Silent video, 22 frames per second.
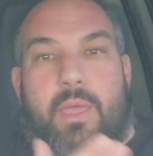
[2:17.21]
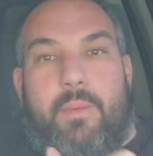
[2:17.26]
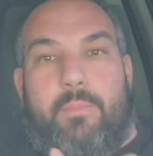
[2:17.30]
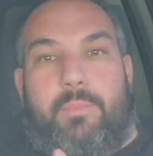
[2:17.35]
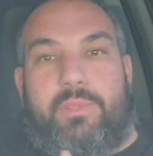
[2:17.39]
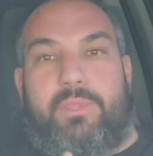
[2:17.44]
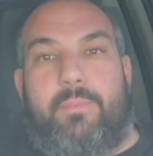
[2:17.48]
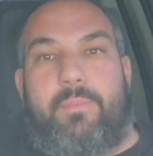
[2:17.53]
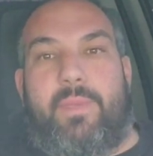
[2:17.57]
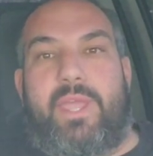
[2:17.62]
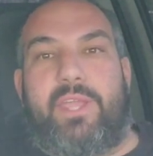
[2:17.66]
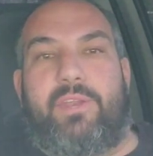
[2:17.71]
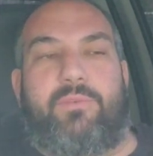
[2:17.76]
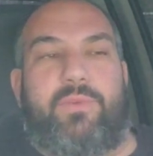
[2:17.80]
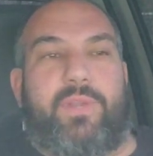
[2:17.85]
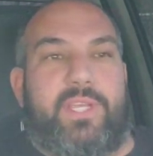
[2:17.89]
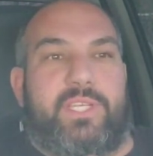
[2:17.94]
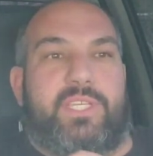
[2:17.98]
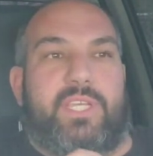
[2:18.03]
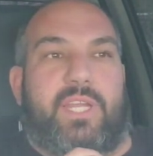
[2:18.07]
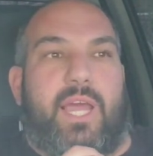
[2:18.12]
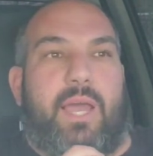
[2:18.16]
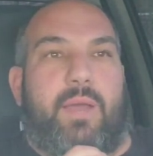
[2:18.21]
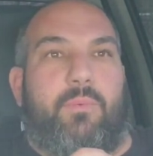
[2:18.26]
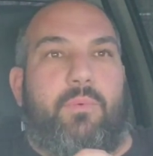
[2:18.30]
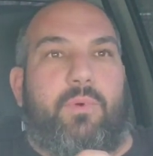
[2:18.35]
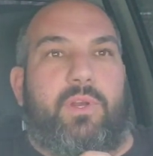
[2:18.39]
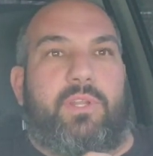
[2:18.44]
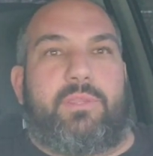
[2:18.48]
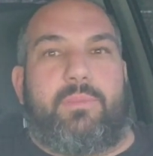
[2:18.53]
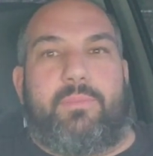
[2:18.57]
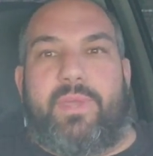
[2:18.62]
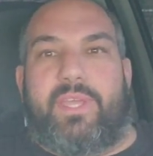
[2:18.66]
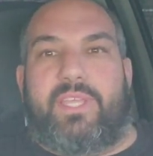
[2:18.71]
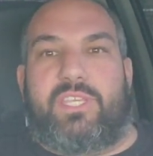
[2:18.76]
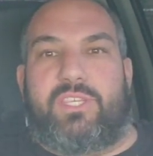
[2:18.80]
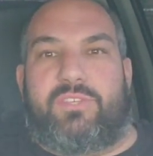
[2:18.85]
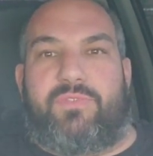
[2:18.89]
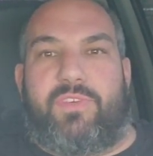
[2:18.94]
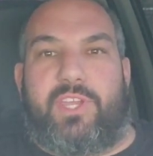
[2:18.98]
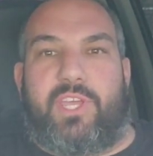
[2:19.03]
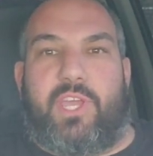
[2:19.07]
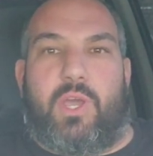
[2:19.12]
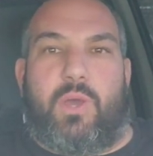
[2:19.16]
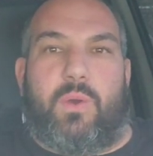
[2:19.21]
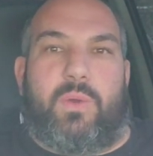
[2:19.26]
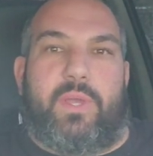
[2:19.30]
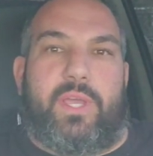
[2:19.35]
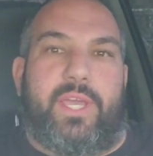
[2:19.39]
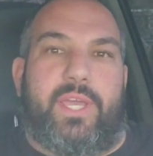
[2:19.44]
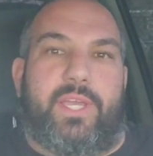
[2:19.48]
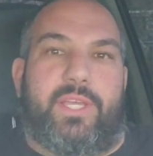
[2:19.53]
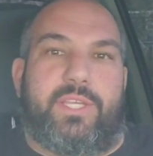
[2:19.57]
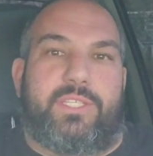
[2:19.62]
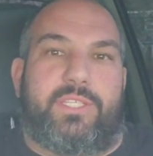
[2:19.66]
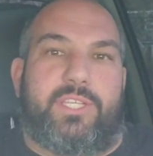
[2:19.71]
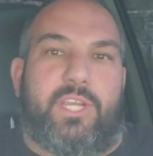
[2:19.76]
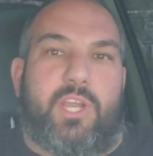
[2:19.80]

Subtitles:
But the main reason I wanted to make this video is,